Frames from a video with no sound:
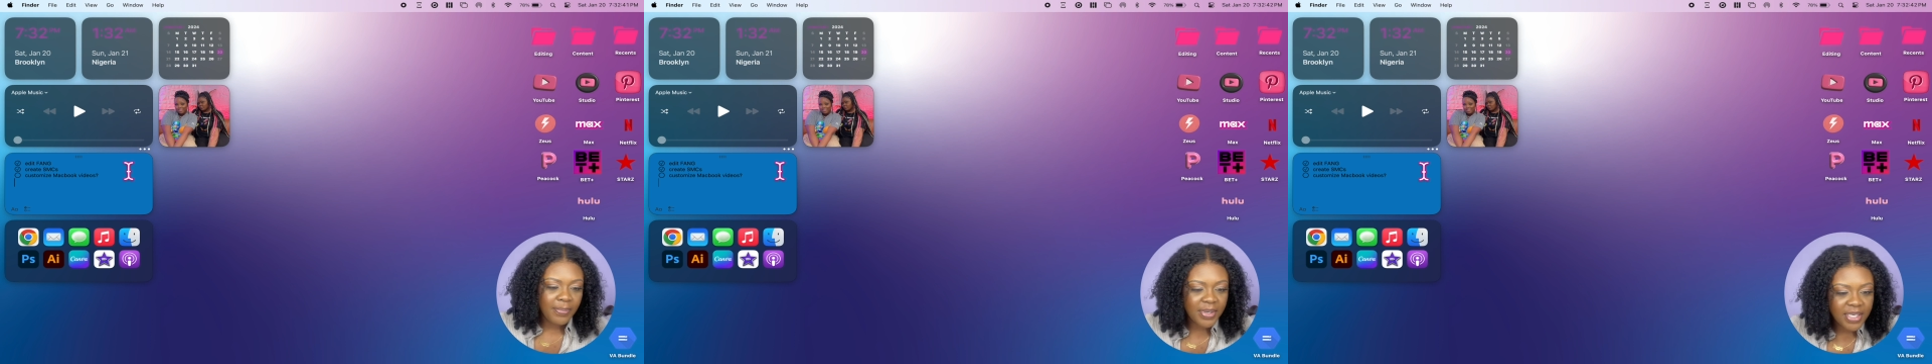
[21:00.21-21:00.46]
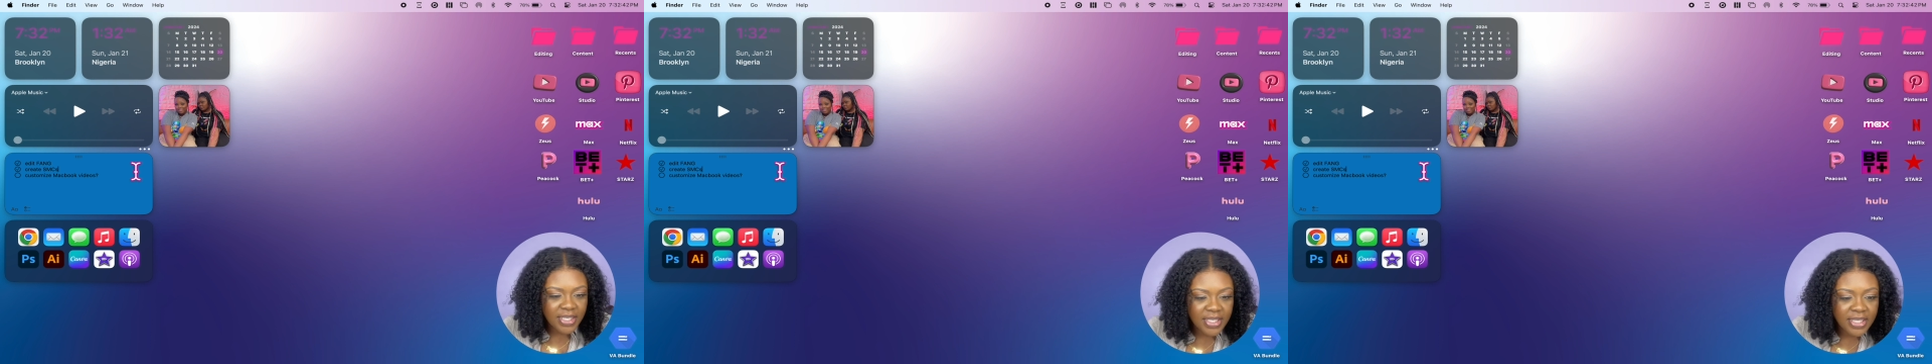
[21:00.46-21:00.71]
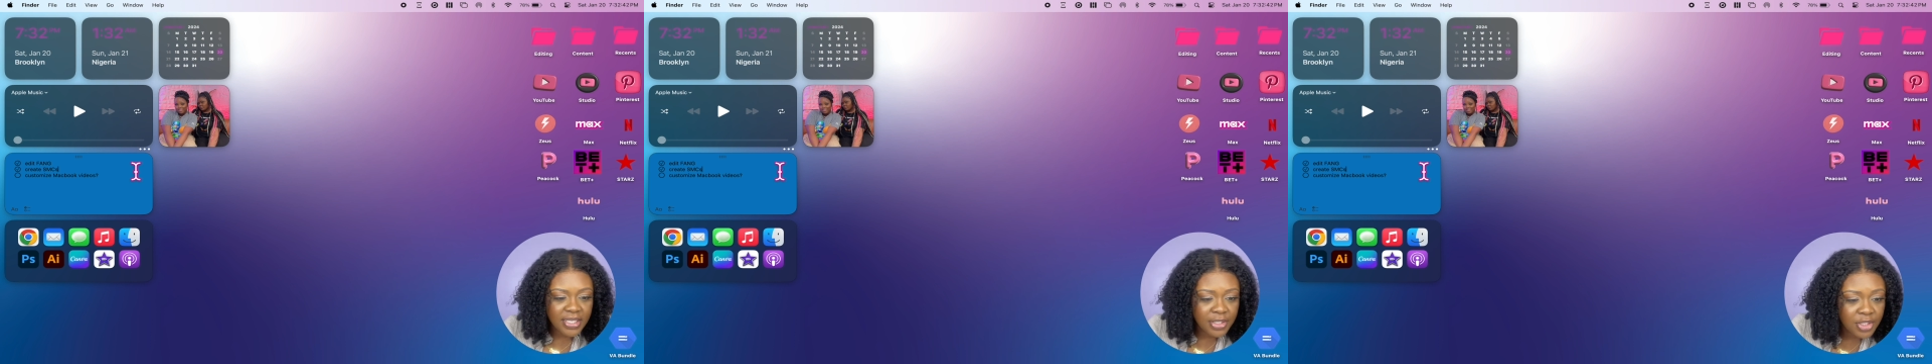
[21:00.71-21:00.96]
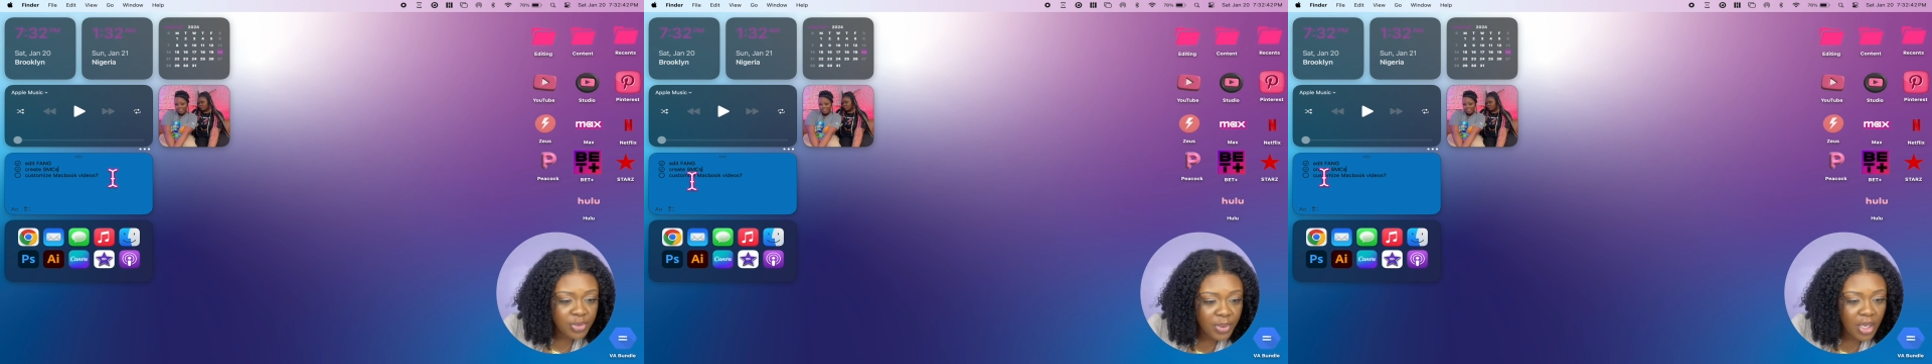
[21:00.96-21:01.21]
But
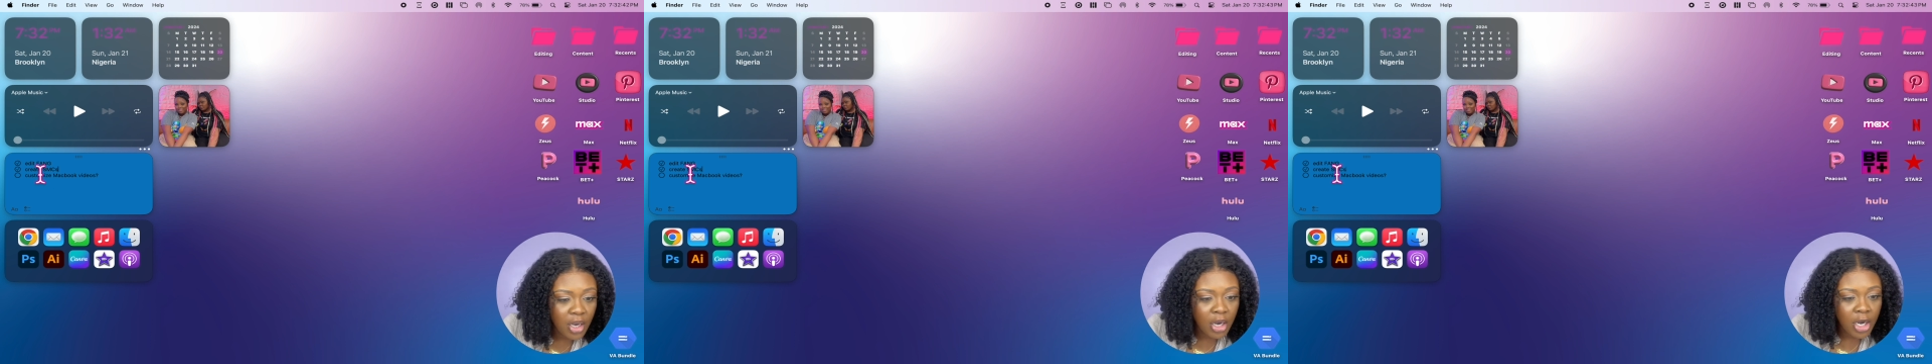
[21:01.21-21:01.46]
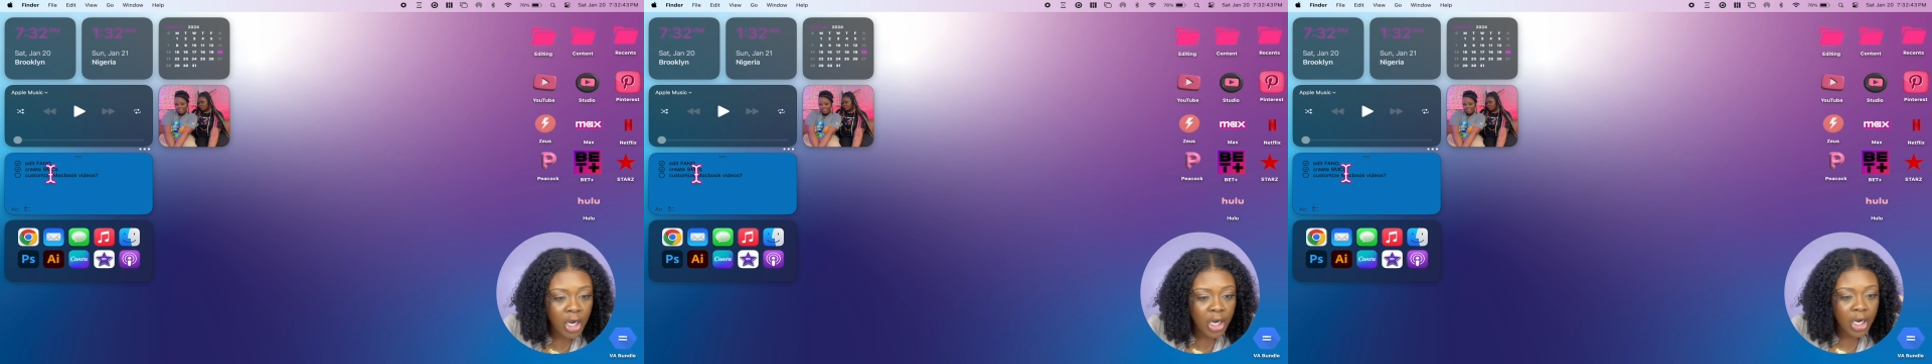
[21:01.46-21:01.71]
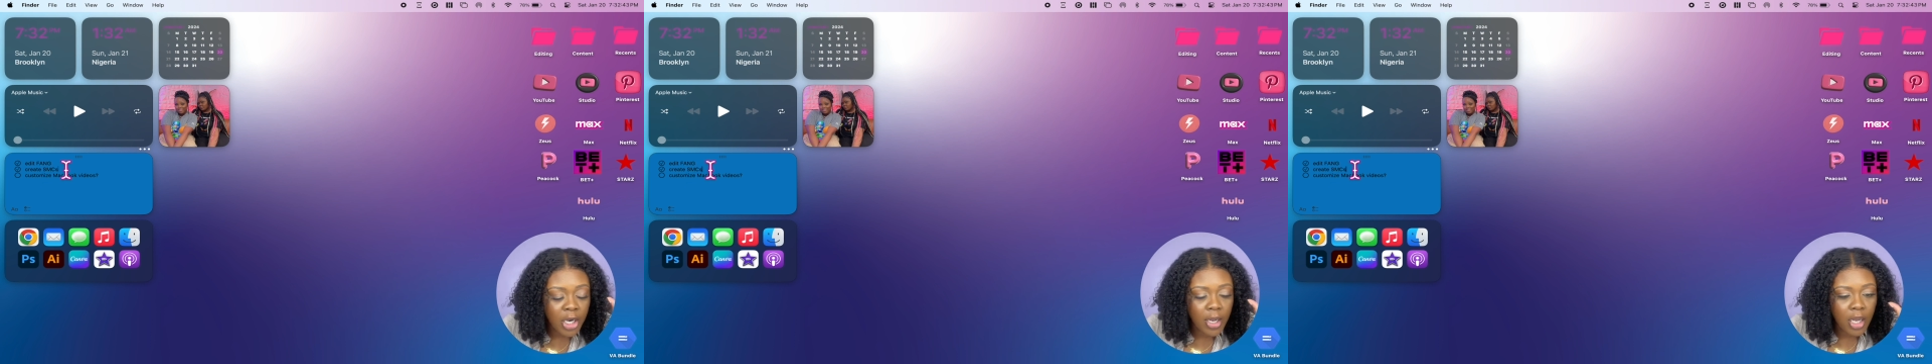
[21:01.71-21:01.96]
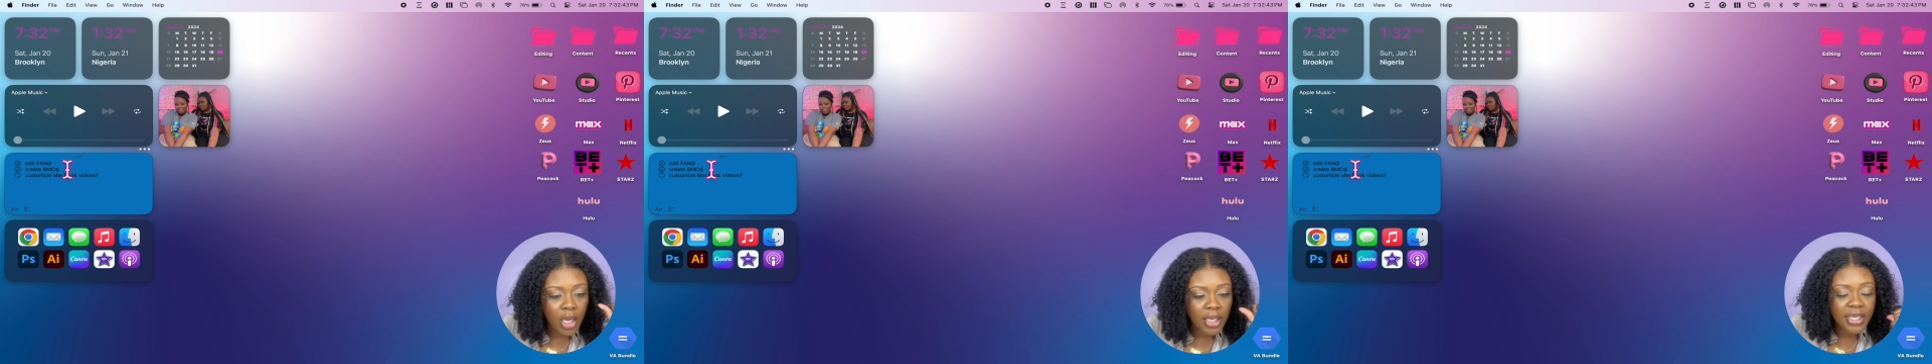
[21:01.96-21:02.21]
since we are
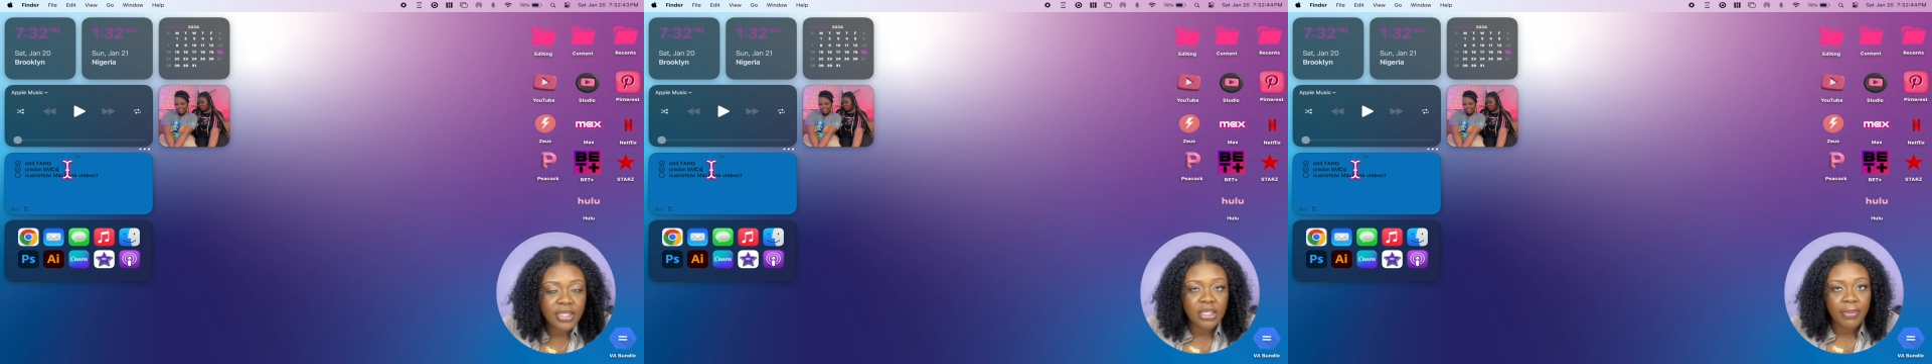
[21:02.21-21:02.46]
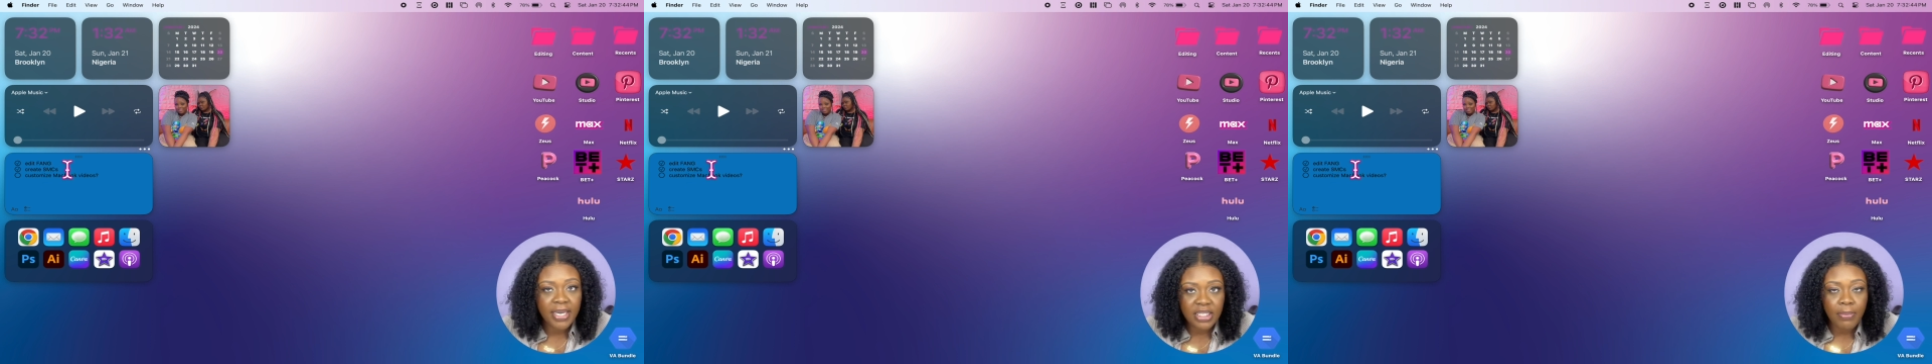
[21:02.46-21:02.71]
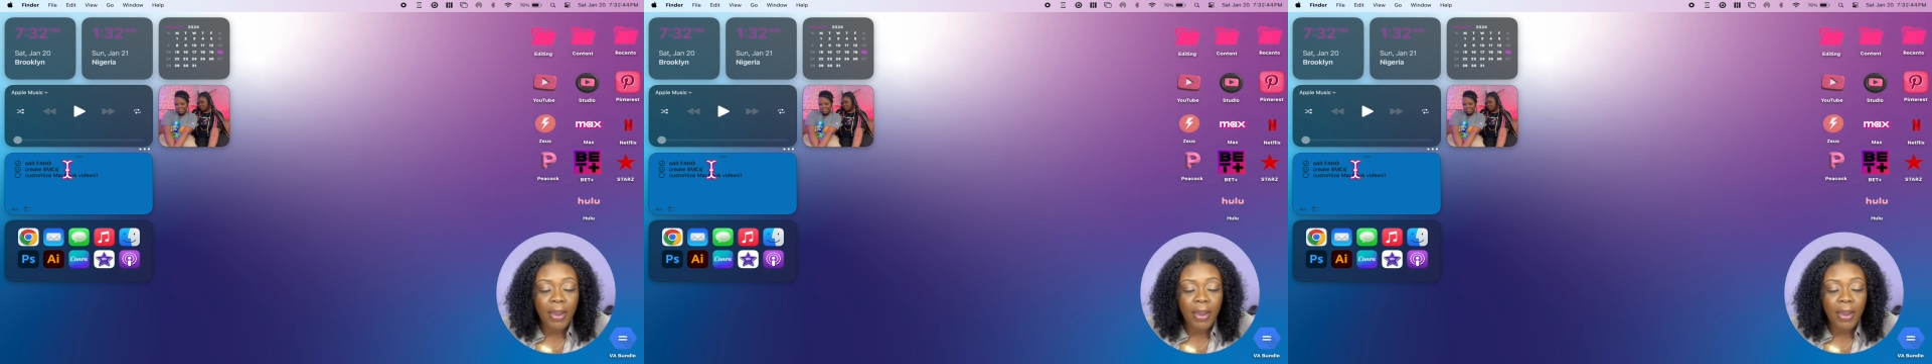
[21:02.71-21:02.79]
customizing